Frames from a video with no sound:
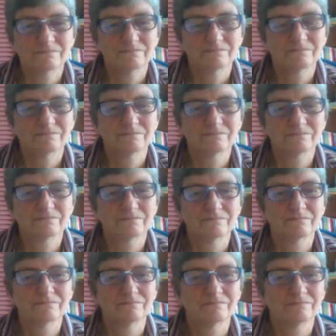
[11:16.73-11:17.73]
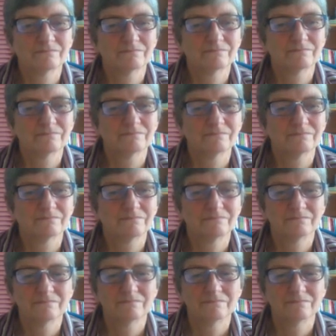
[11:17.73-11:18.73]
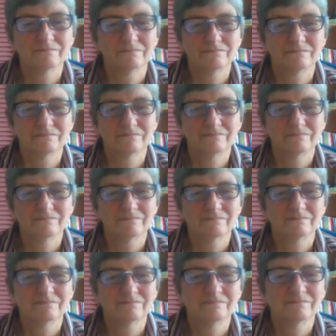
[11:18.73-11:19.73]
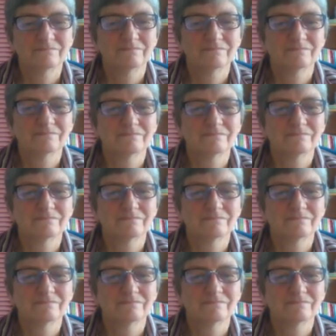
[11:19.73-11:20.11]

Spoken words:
The person shown says nothing.